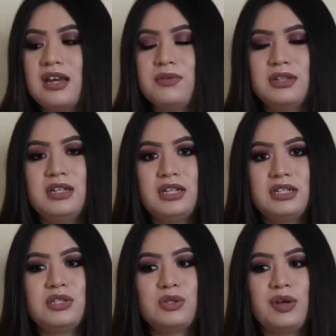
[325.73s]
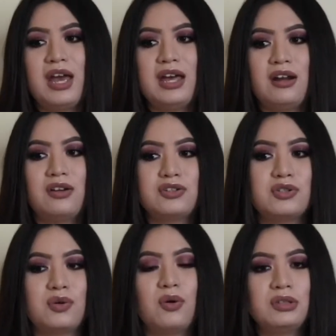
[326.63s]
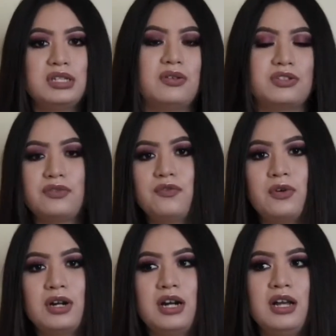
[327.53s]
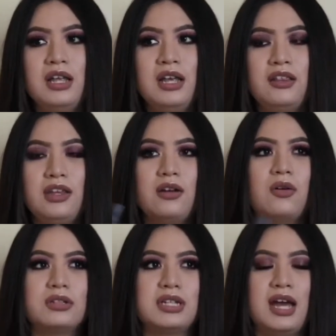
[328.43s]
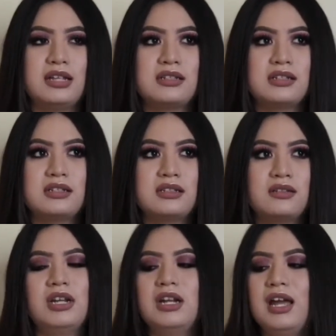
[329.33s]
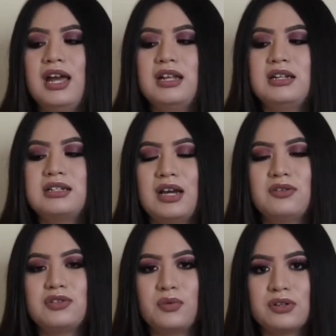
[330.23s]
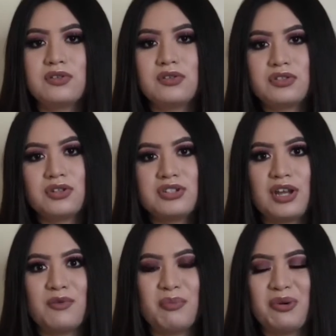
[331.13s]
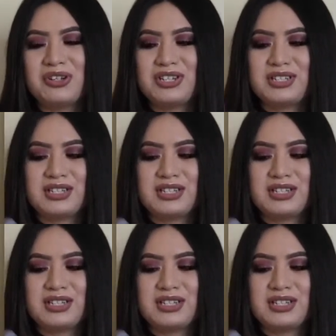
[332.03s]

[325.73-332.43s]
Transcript: I really need to head on to Ulta or Sephora. I think Ulta has this. I need to head down to one of those stores I repurchased.